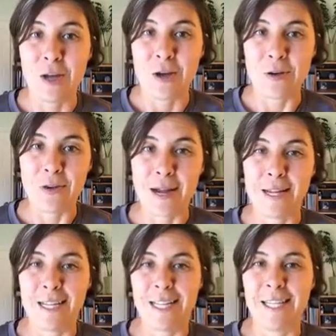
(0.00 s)
All
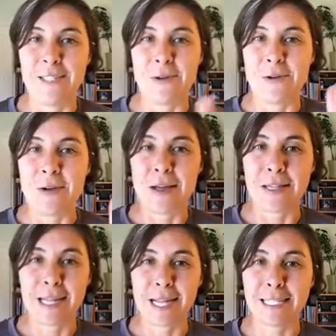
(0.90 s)
right. So
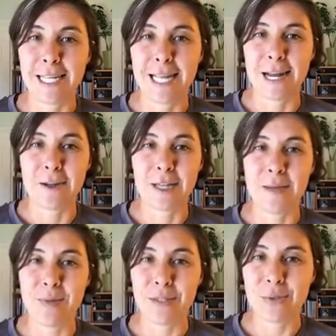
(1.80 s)
like I said, I'll
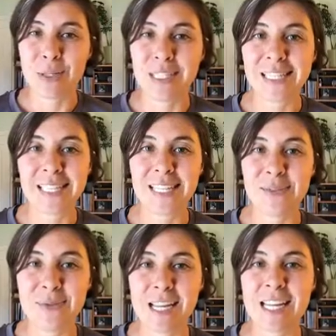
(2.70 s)
keep it short this
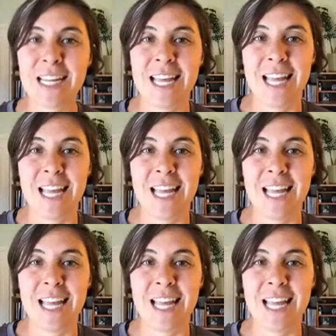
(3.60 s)
week.